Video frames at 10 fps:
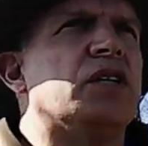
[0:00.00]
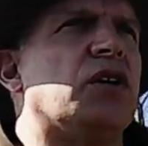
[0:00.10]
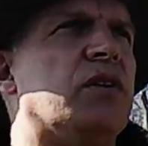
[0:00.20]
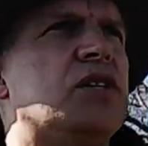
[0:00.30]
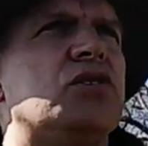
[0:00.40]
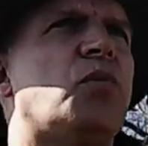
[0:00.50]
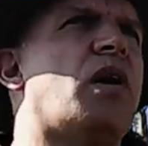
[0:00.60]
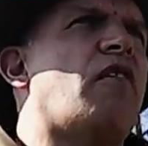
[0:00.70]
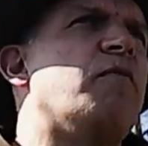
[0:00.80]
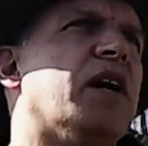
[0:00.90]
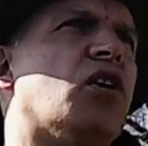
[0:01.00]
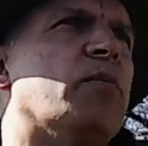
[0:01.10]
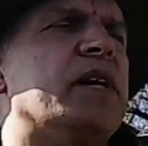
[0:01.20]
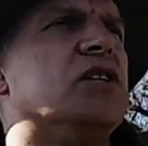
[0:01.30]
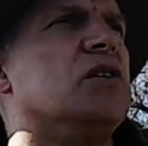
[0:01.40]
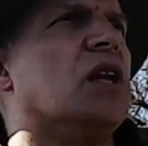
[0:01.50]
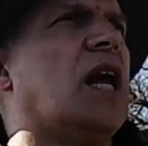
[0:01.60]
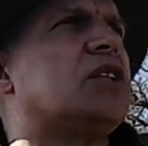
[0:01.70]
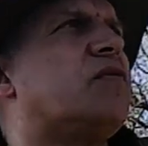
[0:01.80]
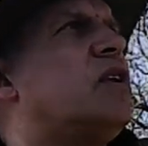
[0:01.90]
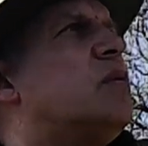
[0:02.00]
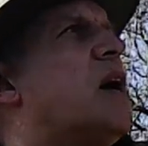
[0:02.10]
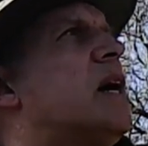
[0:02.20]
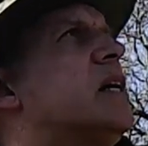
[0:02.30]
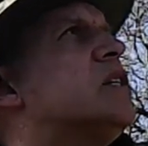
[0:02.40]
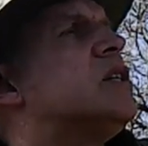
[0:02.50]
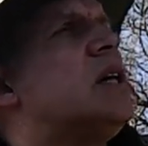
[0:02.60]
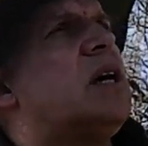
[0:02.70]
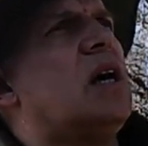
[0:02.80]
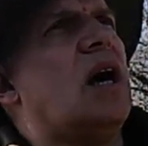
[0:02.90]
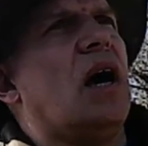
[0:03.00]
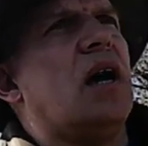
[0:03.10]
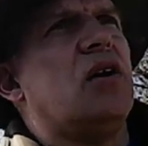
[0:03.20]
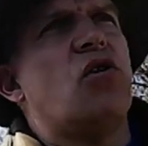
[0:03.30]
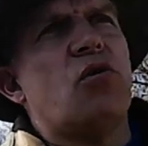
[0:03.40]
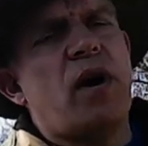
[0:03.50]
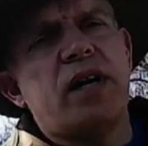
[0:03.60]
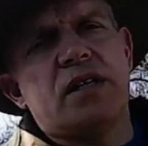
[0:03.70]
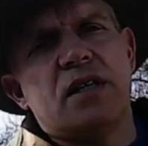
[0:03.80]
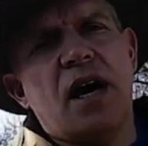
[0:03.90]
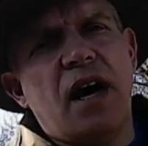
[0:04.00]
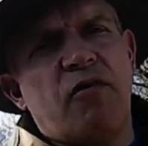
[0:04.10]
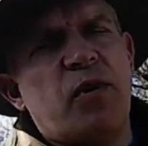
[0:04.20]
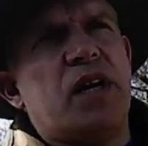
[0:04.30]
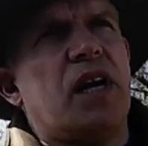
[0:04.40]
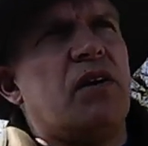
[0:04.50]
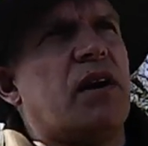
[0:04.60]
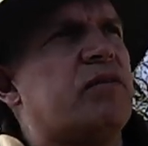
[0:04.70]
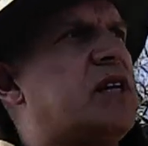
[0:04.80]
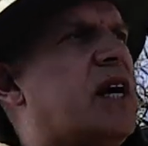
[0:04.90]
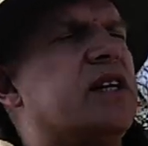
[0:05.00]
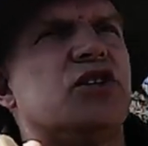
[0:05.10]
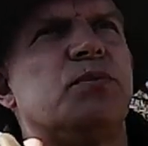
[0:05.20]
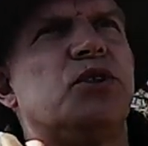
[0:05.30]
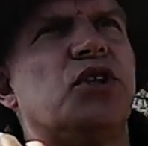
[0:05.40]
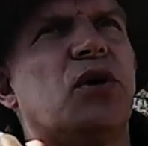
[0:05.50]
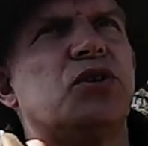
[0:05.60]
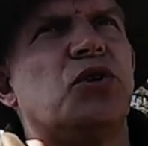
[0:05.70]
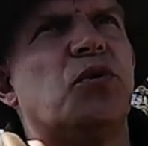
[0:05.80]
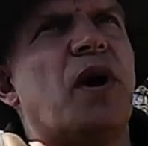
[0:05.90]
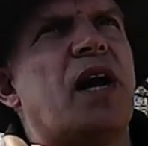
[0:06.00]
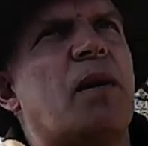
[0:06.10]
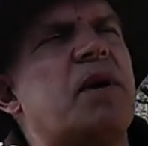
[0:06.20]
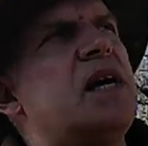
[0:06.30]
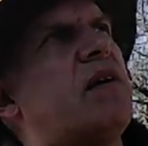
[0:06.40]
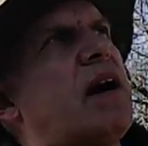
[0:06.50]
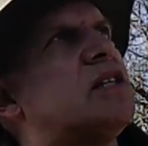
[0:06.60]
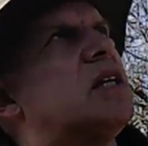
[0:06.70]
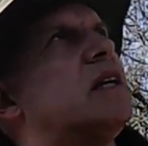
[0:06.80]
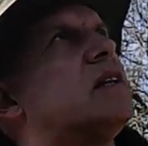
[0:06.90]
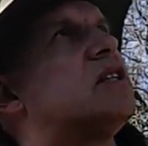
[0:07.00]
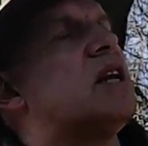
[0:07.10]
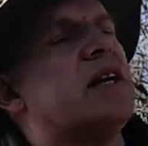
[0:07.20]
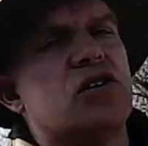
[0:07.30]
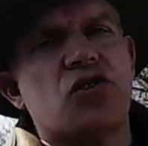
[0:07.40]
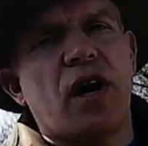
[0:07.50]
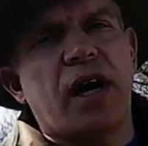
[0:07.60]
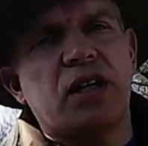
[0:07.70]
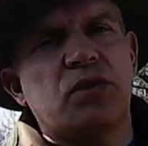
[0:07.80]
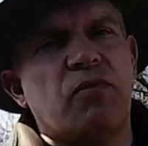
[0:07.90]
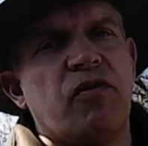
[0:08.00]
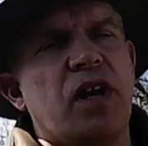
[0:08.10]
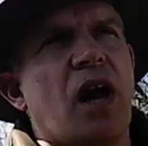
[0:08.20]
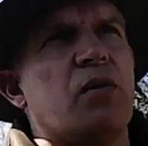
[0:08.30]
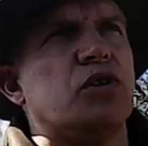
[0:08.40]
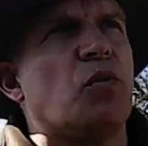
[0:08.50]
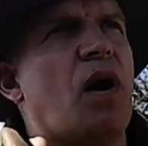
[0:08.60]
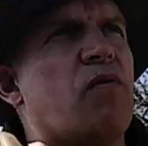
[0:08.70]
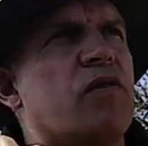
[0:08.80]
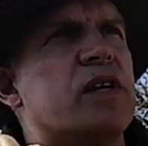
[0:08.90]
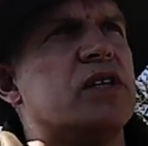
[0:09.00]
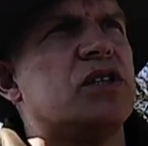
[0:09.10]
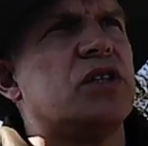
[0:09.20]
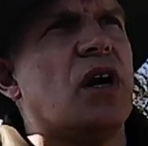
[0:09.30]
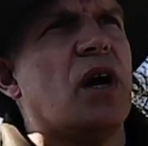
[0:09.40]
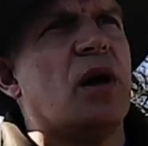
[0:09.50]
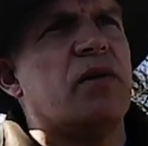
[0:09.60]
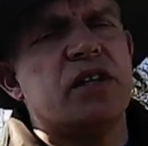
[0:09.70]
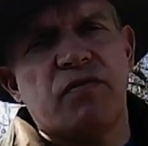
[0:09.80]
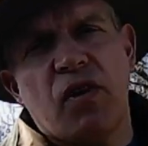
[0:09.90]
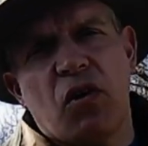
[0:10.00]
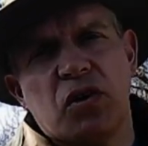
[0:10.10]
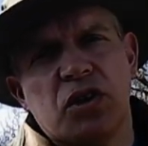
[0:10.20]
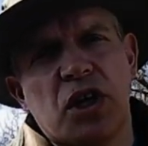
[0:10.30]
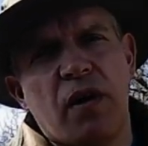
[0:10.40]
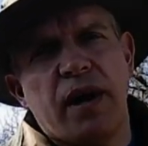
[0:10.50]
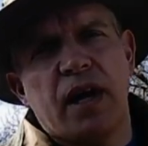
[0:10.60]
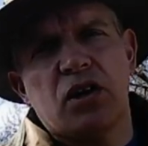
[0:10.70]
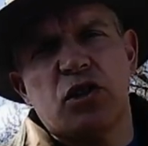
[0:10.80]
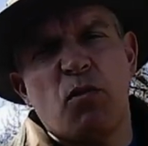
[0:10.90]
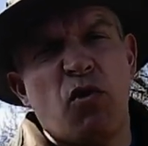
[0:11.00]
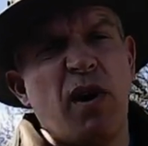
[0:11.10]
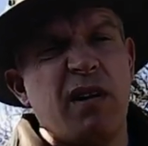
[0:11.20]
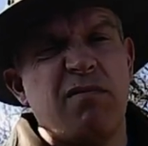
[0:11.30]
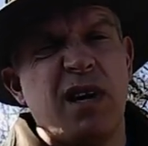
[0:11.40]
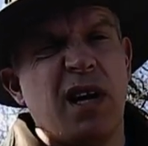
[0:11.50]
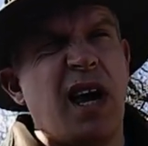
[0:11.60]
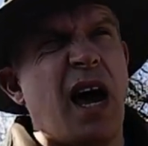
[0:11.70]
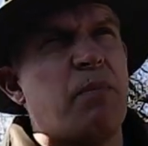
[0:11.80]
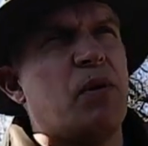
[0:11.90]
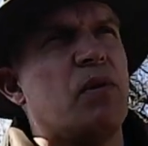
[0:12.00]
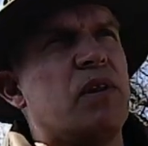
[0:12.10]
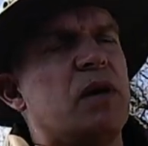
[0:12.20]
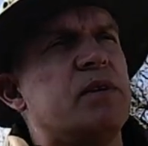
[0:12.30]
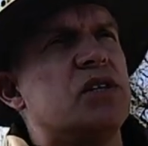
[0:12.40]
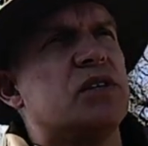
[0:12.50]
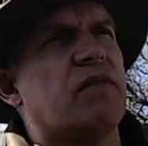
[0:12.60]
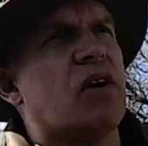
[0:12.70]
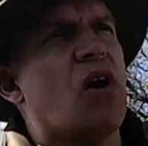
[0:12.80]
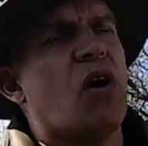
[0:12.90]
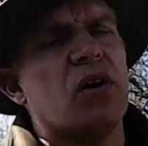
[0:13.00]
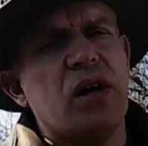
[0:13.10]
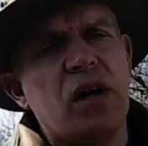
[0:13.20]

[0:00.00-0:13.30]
So this is where I've been coming to the last few days. And already today I've been here and I've taken some shots already. I'm here actually today to try and get some video as well for this this vlog that's going out, because I'm already really happy with the images I've got.